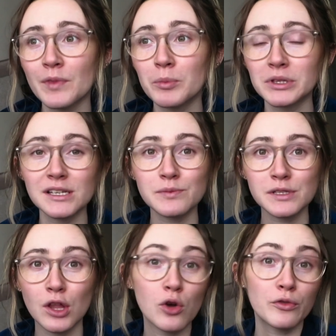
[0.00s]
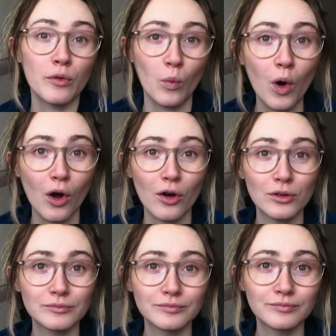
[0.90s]
But this was long for what?
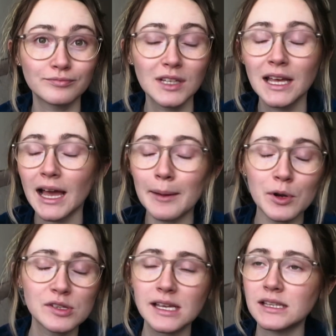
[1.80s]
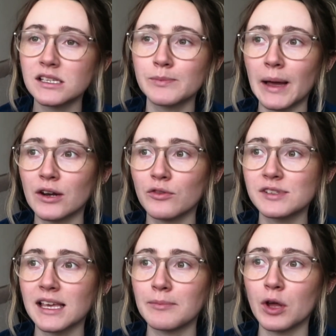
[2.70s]
I'm not saying this is bad,
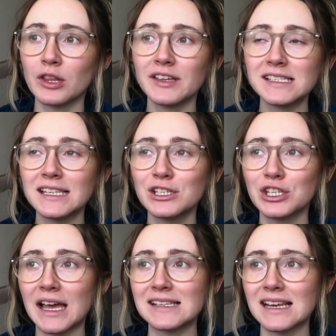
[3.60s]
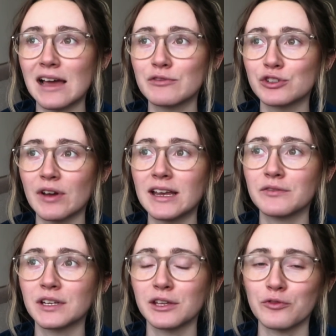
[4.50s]
obviously I'm not. This literally has an average rating of
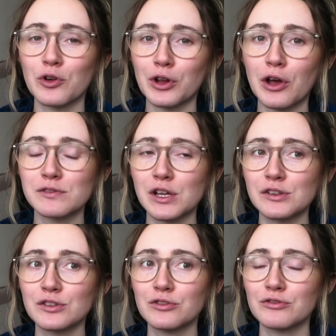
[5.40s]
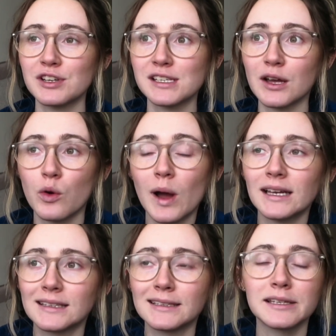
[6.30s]
nearly 4.5 stars on Goodreads. Like,
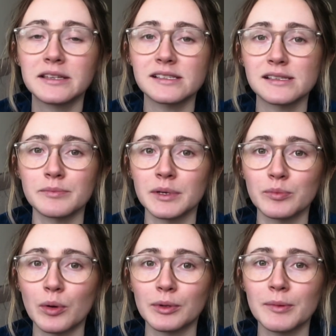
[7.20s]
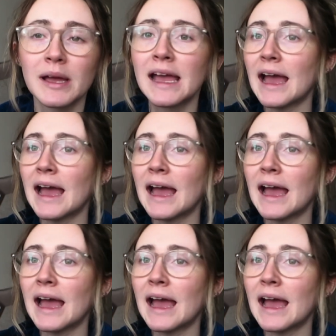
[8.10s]
quite clearly this is a me problem.